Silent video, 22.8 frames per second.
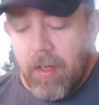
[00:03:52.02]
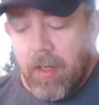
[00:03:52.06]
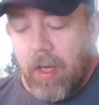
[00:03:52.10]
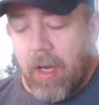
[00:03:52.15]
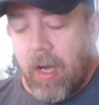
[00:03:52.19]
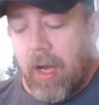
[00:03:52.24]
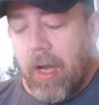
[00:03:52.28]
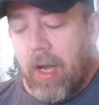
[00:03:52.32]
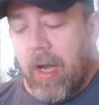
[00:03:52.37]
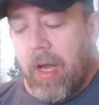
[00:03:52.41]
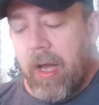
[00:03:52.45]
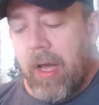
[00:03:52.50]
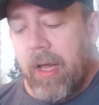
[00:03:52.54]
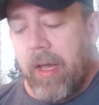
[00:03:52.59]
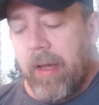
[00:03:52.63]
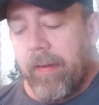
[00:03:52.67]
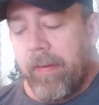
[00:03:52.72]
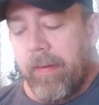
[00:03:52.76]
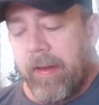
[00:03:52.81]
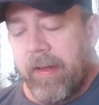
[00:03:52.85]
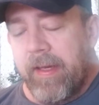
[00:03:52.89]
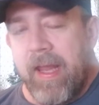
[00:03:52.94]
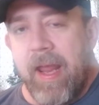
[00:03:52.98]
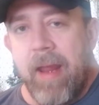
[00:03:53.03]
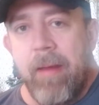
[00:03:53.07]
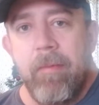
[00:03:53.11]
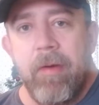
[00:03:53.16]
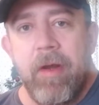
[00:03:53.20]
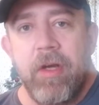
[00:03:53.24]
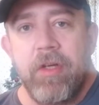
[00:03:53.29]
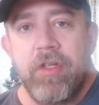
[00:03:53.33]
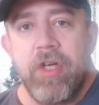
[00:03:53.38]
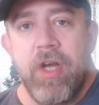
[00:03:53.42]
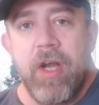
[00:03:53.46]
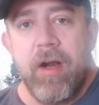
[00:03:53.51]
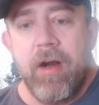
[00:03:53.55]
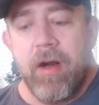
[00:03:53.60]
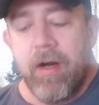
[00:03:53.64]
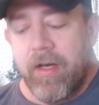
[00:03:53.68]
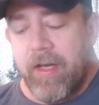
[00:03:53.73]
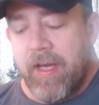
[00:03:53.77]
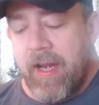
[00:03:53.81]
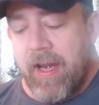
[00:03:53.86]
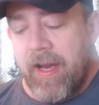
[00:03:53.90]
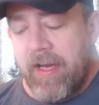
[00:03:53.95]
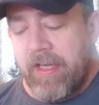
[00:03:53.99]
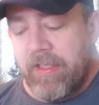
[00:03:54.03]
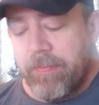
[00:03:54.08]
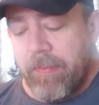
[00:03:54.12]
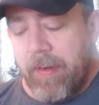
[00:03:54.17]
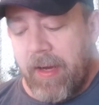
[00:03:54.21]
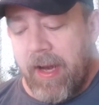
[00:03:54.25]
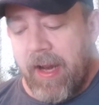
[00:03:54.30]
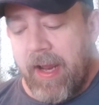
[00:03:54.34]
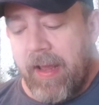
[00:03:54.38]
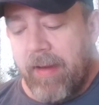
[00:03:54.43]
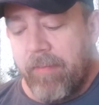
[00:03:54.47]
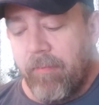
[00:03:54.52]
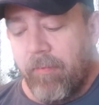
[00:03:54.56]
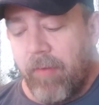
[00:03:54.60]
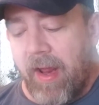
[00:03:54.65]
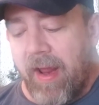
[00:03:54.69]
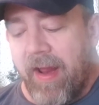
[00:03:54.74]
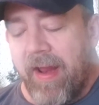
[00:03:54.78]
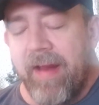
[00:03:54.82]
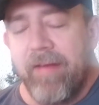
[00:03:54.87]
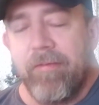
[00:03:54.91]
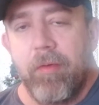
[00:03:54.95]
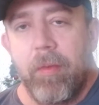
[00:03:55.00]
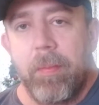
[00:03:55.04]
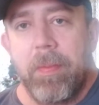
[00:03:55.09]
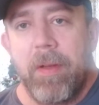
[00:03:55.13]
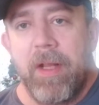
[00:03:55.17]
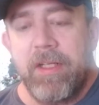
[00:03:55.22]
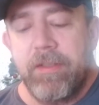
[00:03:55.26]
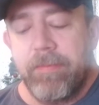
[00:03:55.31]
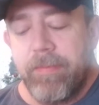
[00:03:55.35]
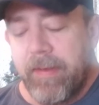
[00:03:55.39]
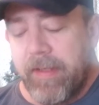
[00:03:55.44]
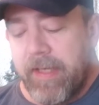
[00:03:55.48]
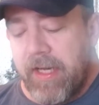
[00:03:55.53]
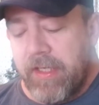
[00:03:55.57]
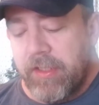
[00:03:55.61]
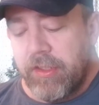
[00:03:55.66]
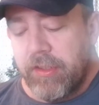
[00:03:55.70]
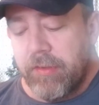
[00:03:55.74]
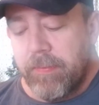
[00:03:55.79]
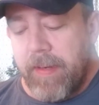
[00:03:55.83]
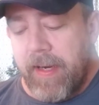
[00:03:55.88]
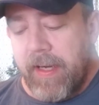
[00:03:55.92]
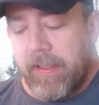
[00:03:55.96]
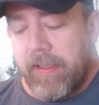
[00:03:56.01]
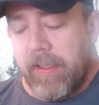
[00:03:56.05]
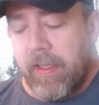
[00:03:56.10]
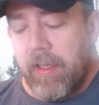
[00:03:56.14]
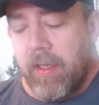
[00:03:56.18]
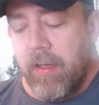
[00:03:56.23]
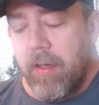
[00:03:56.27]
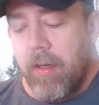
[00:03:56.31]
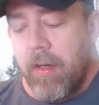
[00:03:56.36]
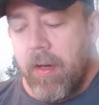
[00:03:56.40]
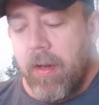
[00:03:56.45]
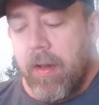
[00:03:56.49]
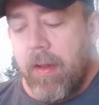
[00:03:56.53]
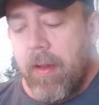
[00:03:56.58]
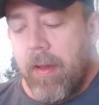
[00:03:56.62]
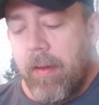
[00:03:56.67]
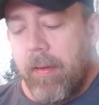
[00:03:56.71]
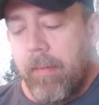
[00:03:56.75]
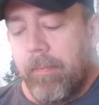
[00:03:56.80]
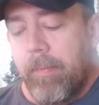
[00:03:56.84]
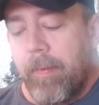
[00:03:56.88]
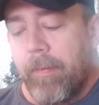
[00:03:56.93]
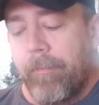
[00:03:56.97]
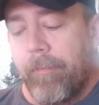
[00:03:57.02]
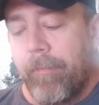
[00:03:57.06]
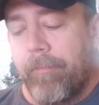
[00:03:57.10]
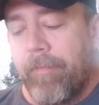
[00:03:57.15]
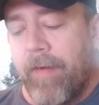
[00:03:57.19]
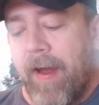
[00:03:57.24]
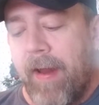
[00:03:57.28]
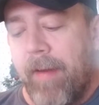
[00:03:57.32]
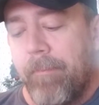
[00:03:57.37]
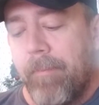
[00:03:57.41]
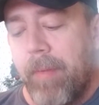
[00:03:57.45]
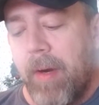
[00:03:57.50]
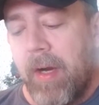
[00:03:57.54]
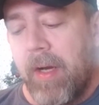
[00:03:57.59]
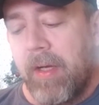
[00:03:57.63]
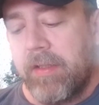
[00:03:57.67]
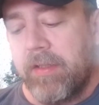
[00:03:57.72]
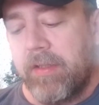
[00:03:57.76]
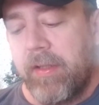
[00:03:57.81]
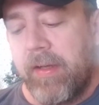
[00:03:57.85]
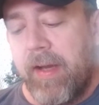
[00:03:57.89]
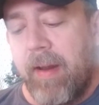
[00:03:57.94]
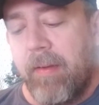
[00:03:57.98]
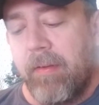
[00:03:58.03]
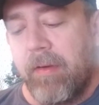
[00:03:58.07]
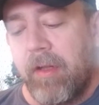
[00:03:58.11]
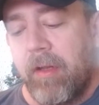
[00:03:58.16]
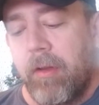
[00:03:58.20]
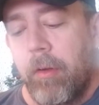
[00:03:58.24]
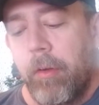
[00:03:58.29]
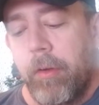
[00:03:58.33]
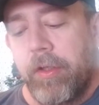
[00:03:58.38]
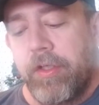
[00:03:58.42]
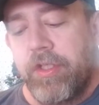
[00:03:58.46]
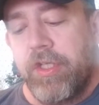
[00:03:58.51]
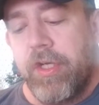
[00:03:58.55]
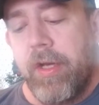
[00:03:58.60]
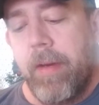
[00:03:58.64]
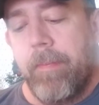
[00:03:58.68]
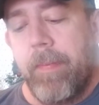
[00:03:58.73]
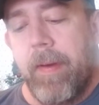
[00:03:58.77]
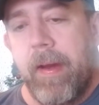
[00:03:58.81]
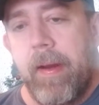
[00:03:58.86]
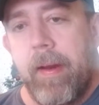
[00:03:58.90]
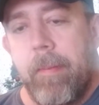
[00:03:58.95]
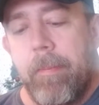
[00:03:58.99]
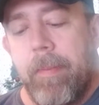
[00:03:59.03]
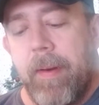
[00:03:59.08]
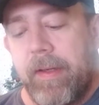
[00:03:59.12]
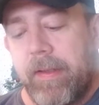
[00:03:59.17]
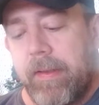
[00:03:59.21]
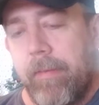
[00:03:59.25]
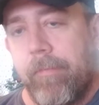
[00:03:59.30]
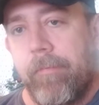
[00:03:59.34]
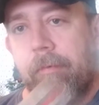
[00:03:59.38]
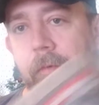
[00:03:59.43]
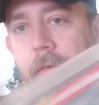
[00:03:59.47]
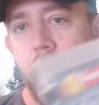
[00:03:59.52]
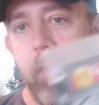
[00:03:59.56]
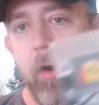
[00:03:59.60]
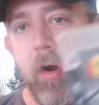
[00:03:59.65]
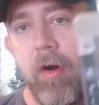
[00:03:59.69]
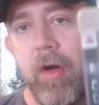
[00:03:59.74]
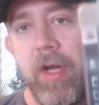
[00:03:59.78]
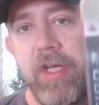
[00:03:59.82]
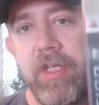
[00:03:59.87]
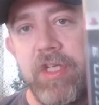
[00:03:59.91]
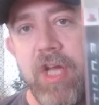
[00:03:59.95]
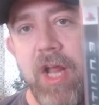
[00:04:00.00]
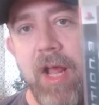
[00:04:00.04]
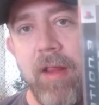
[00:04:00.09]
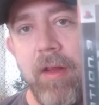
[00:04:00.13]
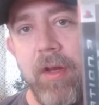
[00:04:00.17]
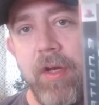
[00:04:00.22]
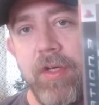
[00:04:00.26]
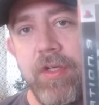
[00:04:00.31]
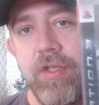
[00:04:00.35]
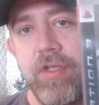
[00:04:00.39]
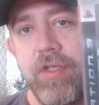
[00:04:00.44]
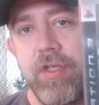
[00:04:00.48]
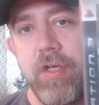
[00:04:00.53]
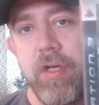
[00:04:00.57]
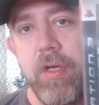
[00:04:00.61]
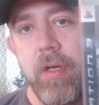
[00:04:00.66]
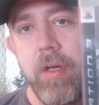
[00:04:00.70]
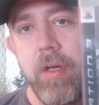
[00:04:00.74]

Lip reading: It came in a generic case, but I have replacement cases back there. But for $5, that included shipping. I picked up Ferrari Challenge.